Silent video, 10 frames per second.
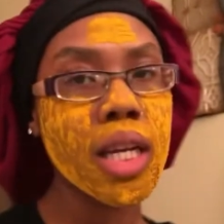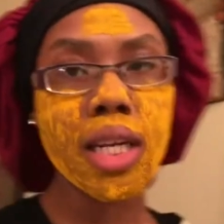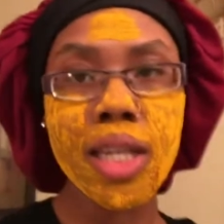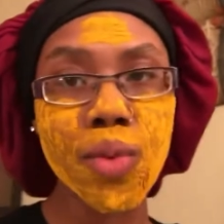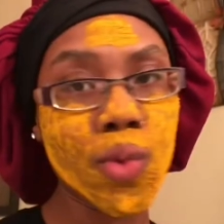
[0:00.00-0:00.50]

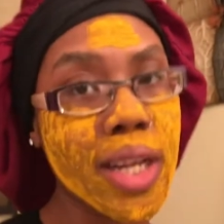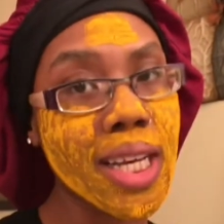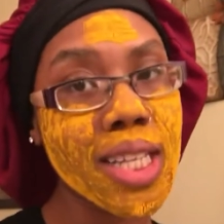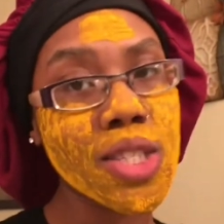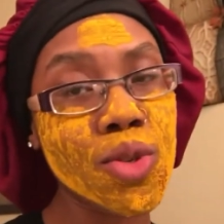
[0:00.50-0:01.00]
Didn't want
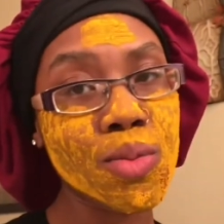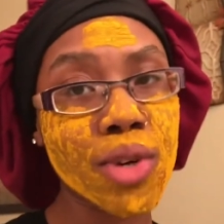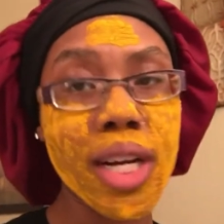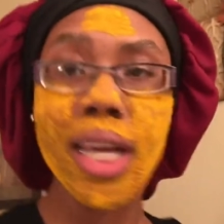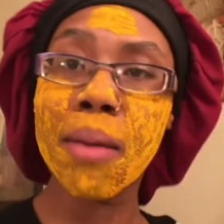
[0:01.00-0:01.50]
to get
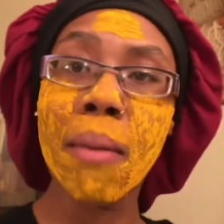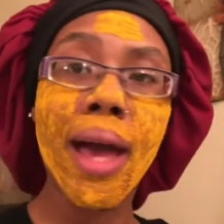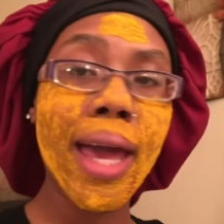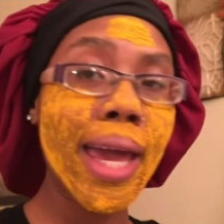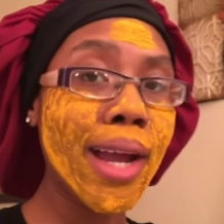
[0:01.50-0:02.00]
turmeric in
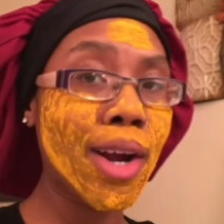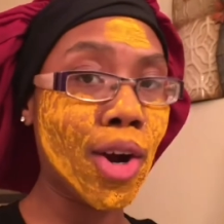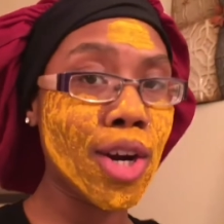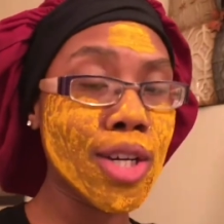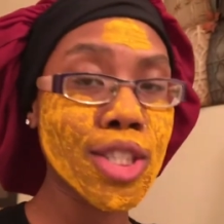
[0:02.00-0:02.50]
my
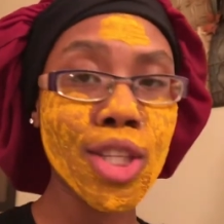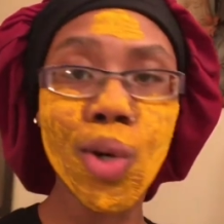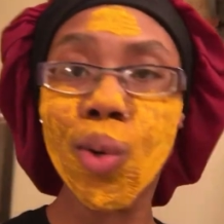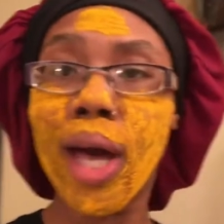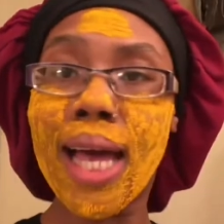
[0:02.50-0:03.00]
hair,
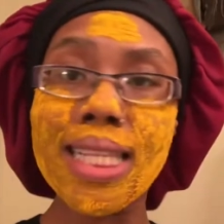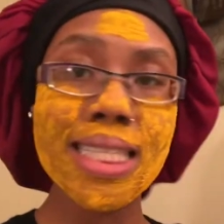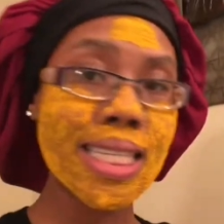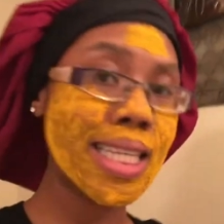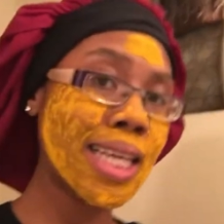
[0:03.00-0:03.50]
so I had
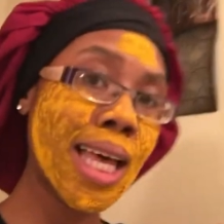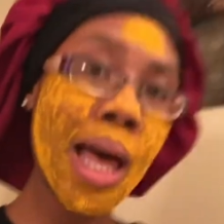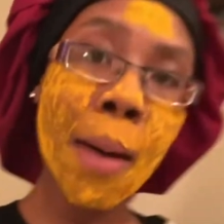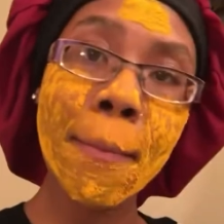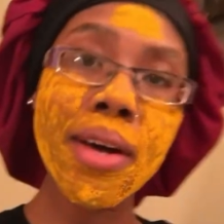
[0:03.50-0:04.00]
to
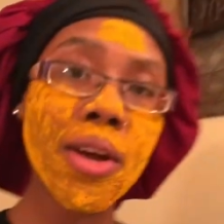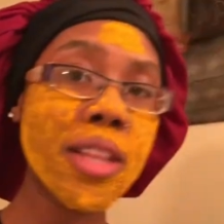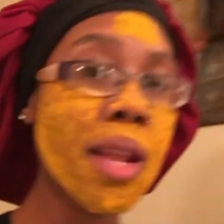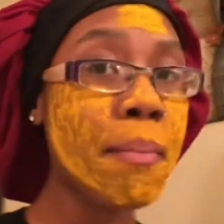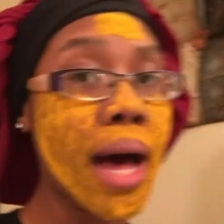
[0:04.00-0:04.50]
put
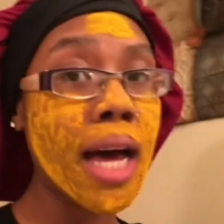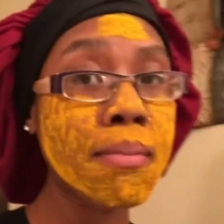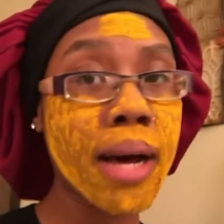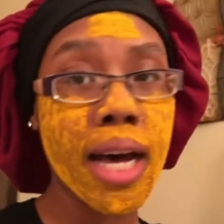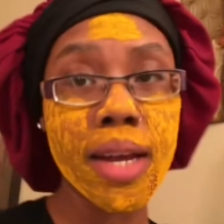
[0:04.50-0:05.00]
on the
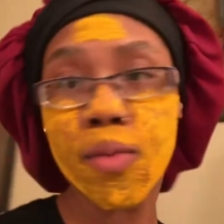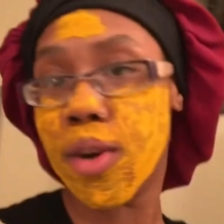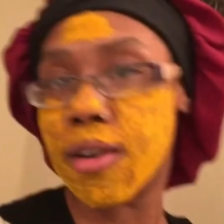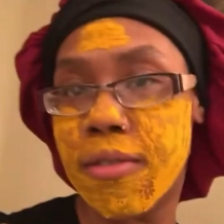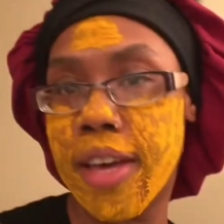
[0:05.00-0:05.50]
bonbon
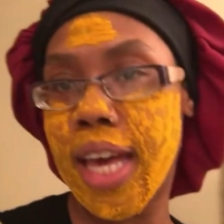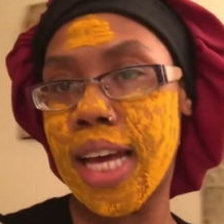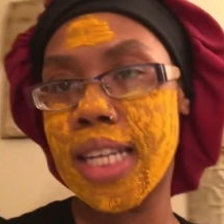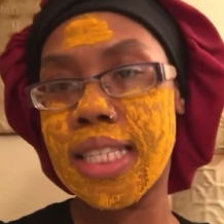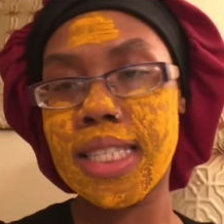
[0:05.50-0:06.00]
real
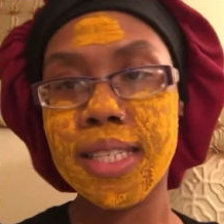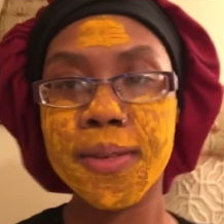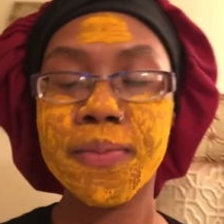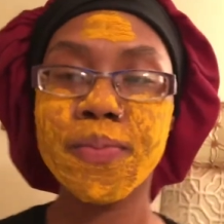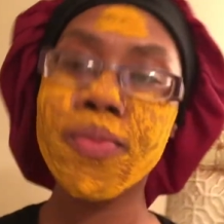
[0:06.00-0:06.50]
fast.
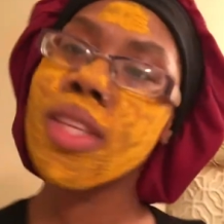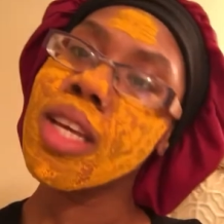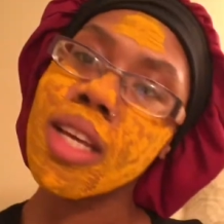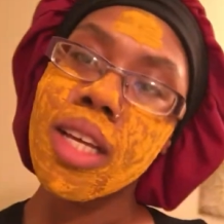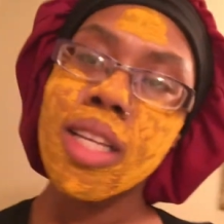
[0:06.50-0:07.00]

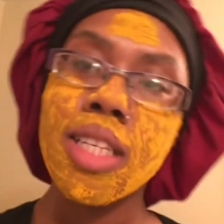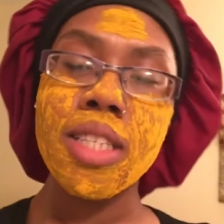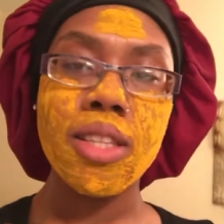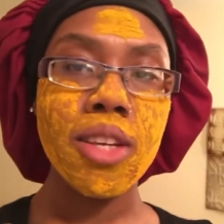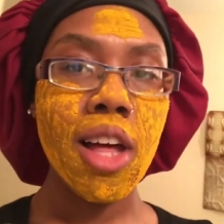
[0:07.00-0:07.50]

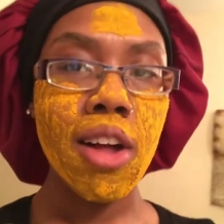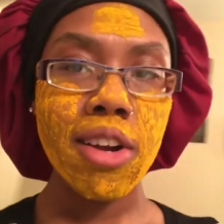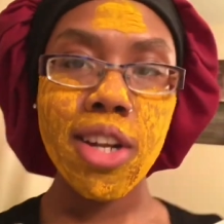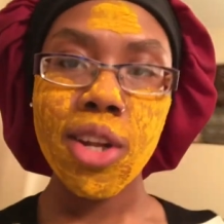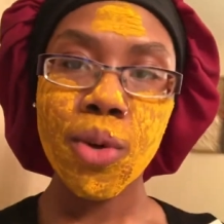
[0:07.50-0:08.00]
So y'all
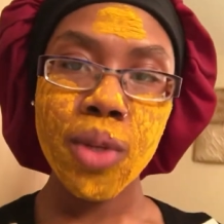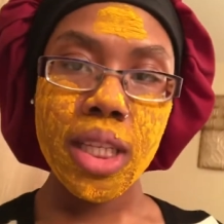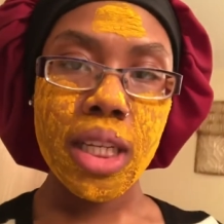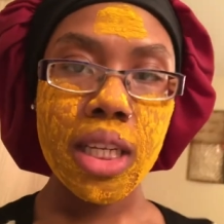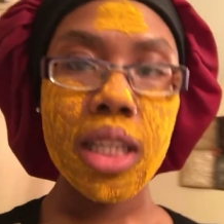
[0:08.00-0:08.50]
already know what
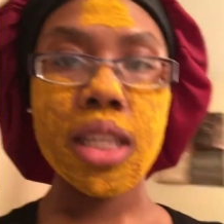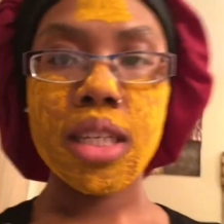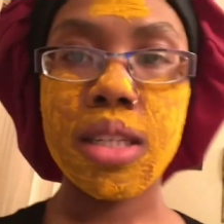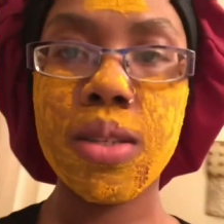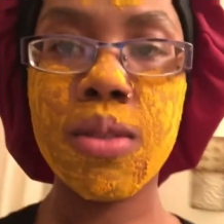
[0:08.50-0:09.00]
the deal
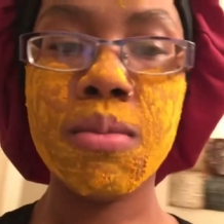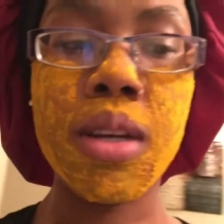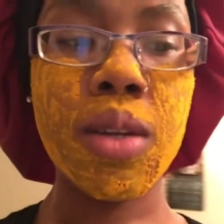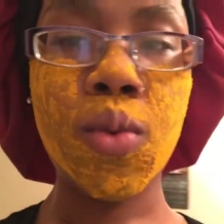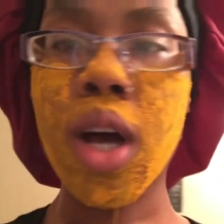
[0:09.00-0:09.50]
is. I'm
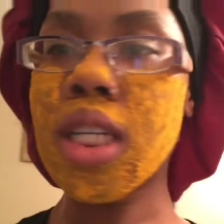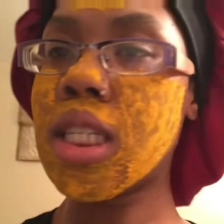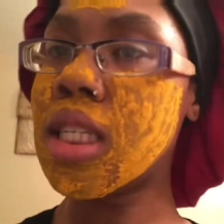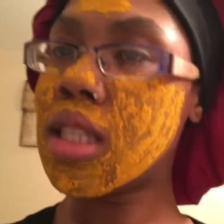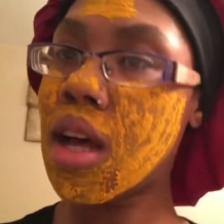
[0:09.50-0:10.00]
about to wash
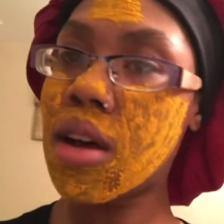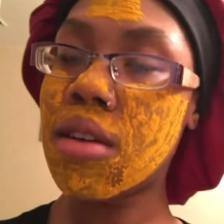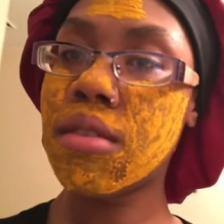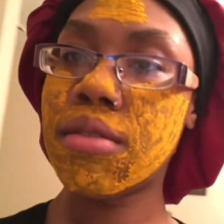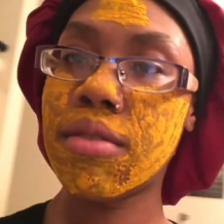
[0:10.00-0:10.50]
this
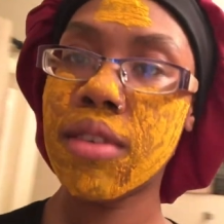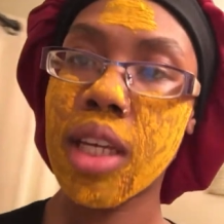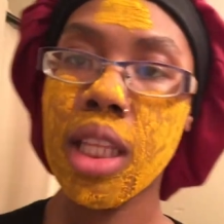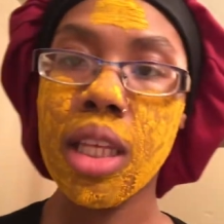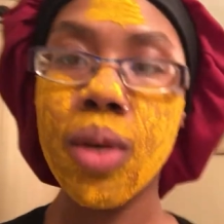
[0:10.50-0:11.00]
off,
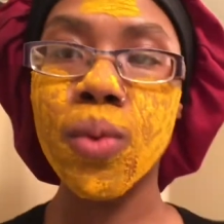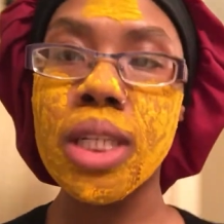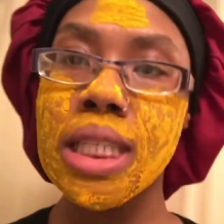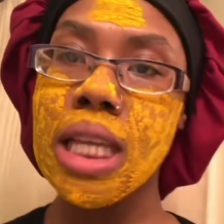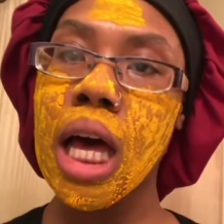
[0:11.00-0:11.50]
and then
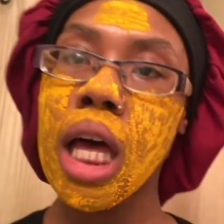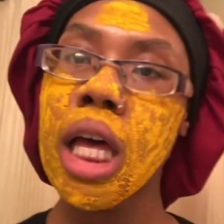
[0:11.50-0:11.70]
once I